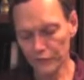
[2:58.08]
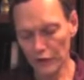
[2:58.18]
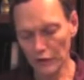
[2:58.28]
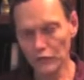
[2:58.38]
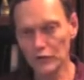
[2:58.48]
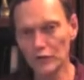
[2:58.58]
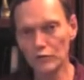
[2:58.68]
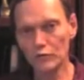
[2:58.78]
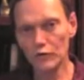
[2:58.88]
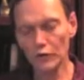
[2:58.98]
I really
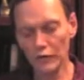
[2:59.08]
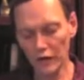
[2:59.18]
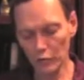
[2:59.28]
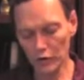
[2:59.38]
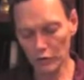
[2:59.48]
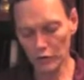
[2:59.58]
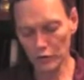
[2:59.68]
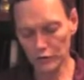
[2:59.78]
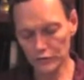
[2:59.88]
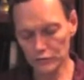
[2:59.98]
didn't want to think about it
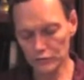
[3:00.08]
much.